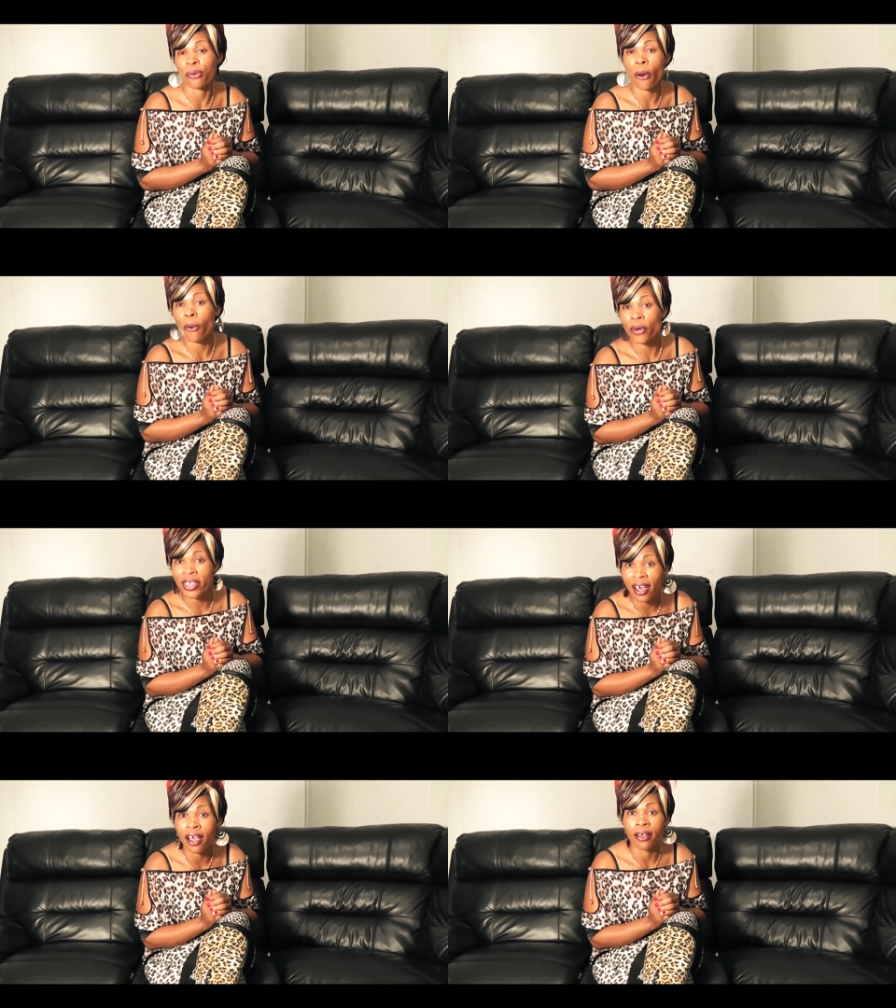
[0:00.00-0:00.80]
wrong
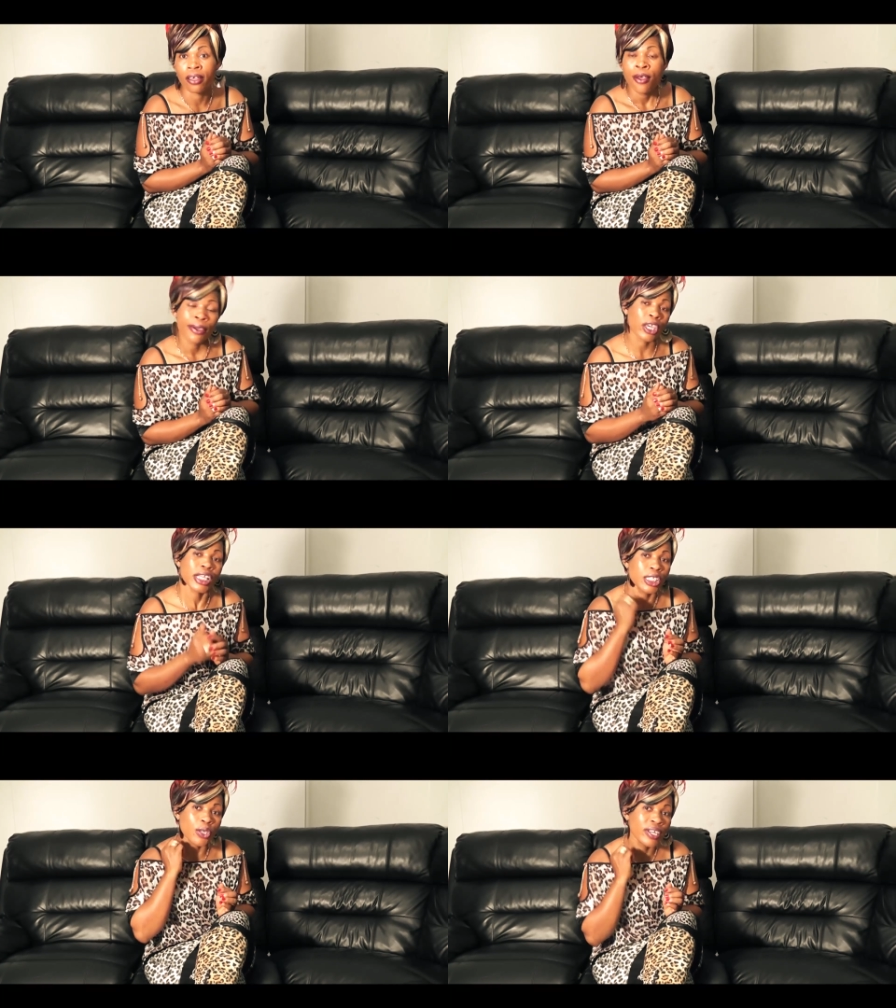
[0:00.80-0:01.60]
with that,
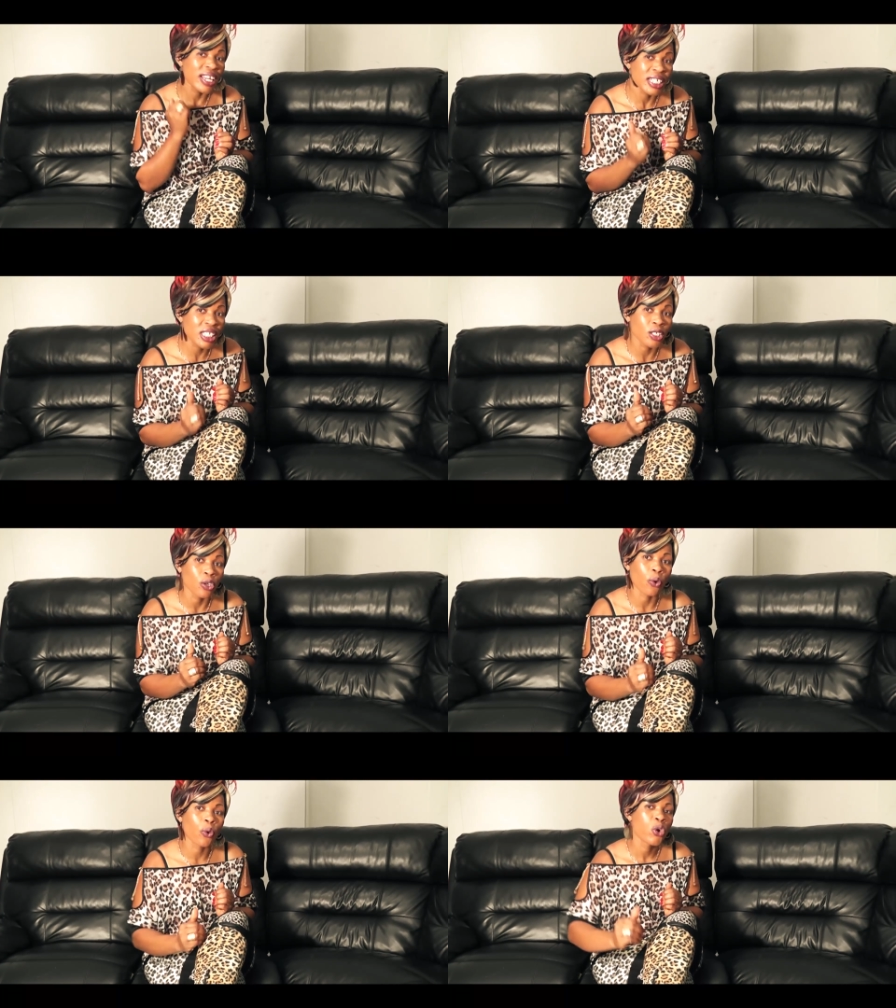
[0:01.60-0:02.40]
because you need to
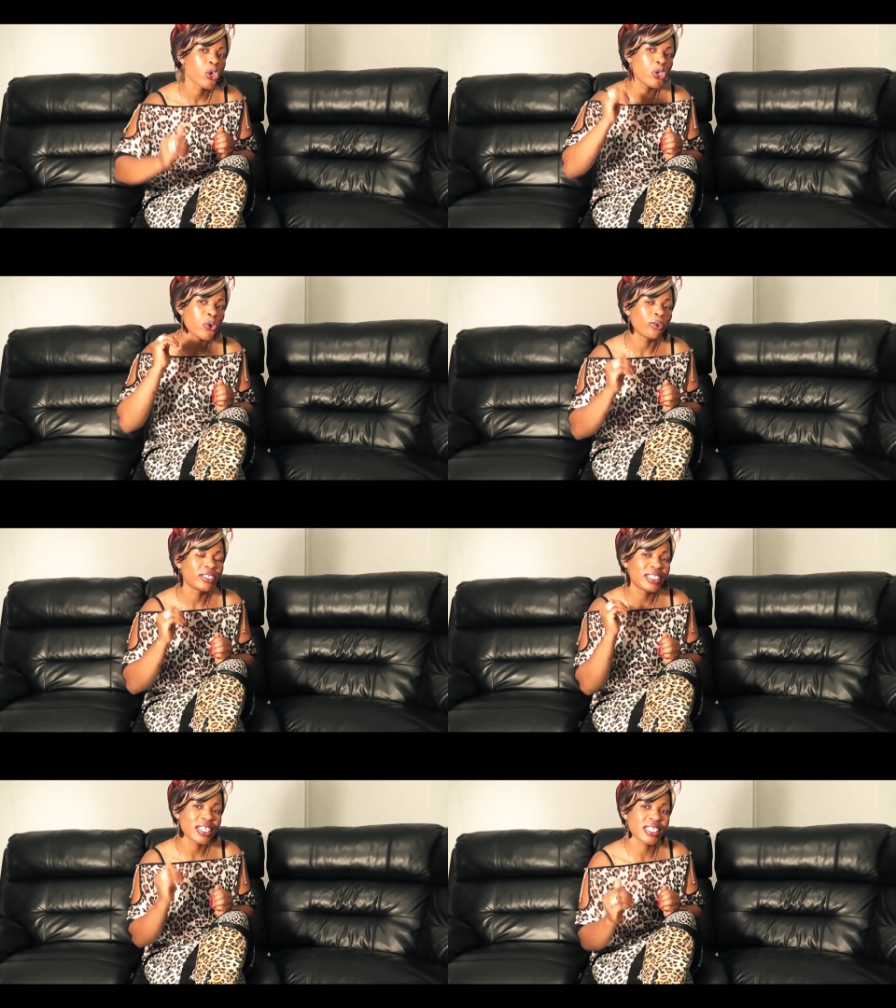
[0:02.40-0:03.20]
know
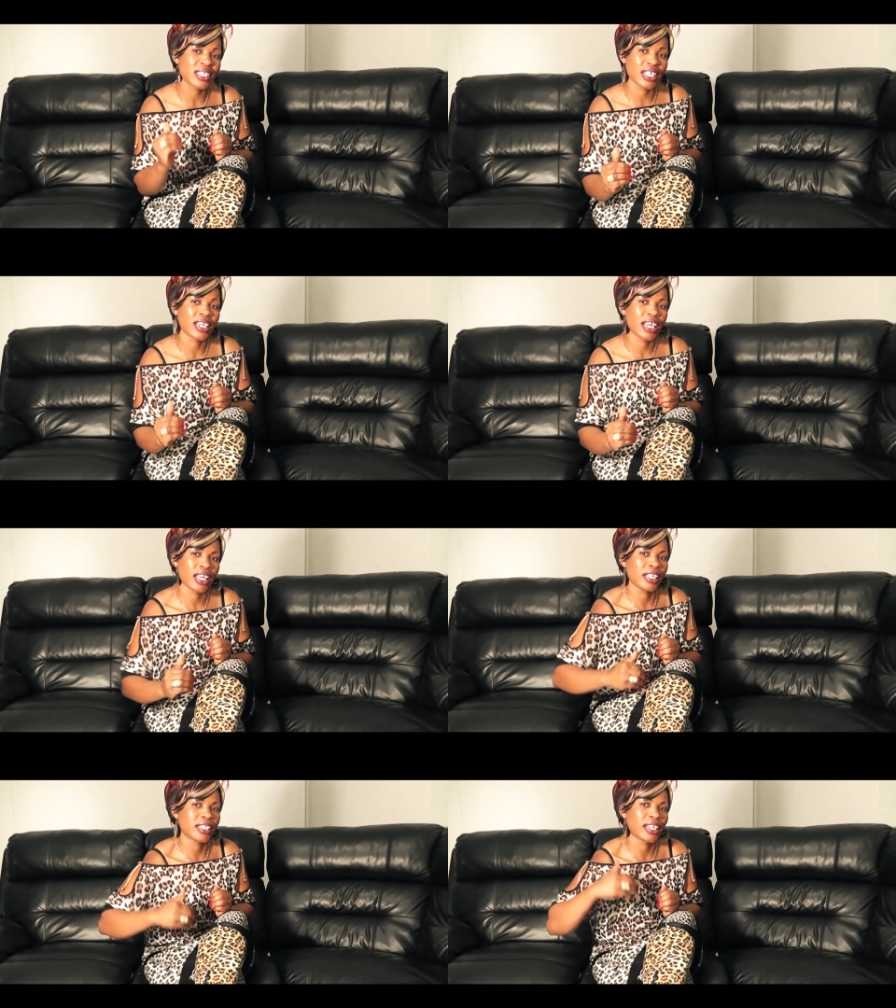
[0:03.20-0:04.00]
your destiny
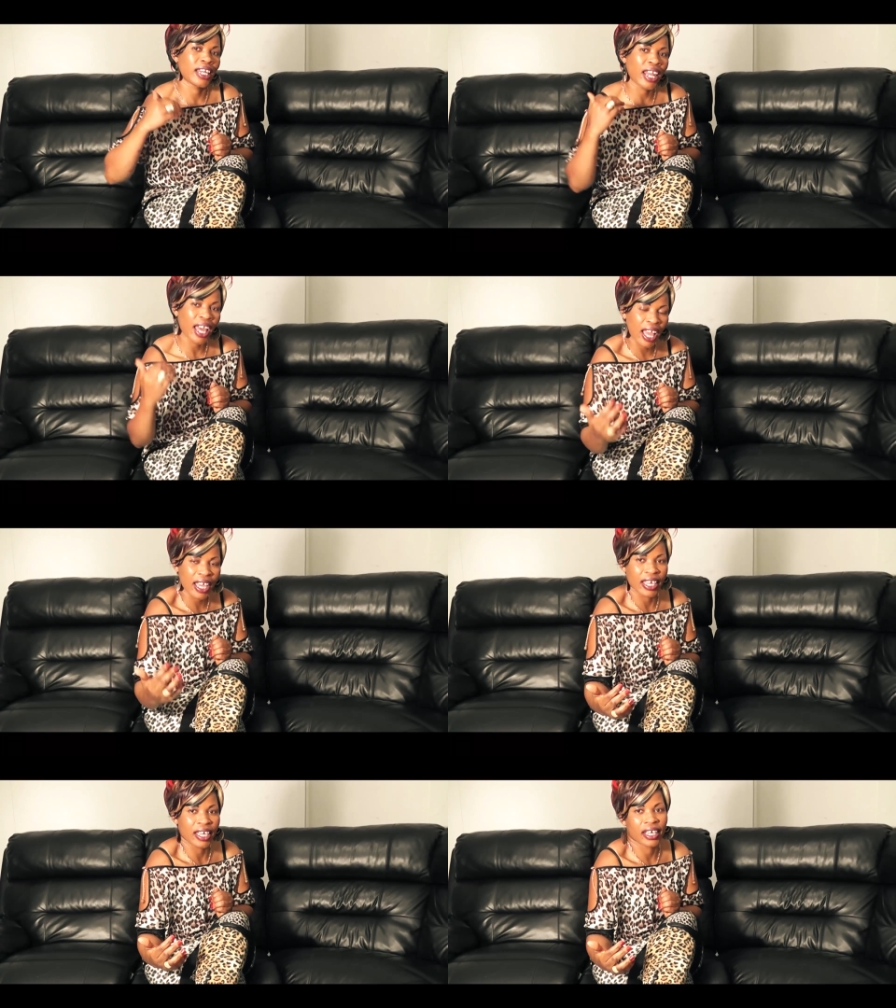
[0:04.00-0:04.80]
is
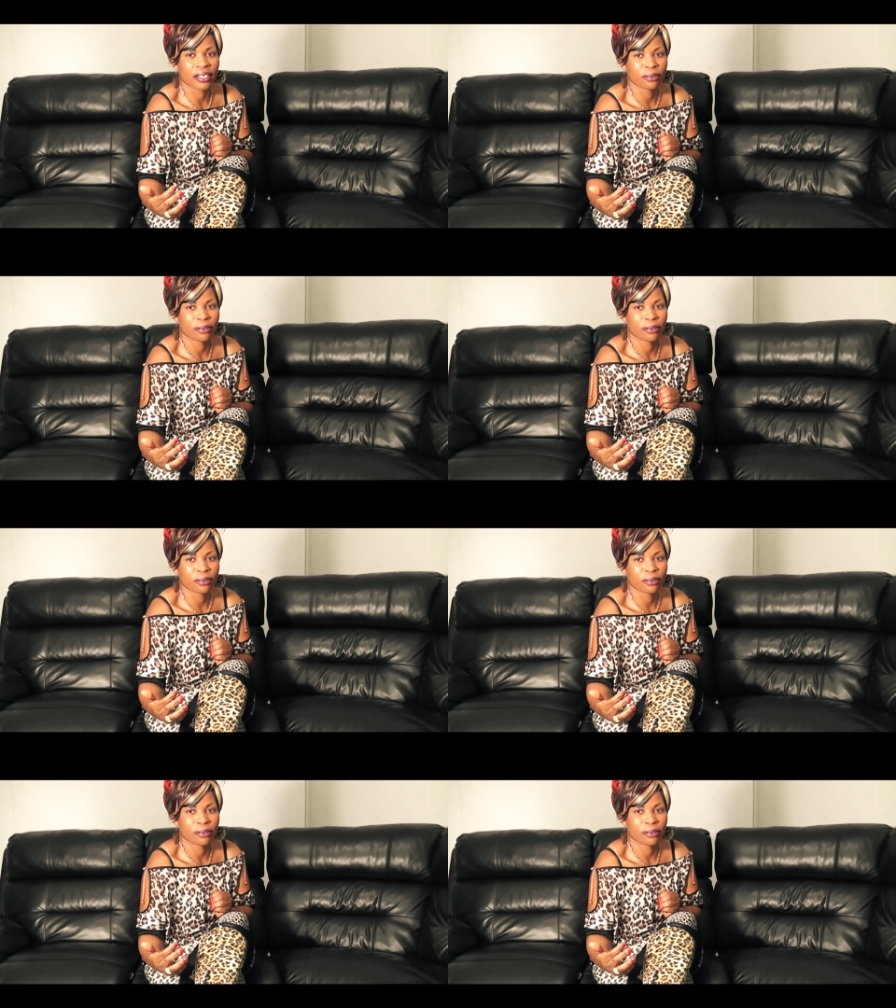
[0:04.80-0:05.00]
lying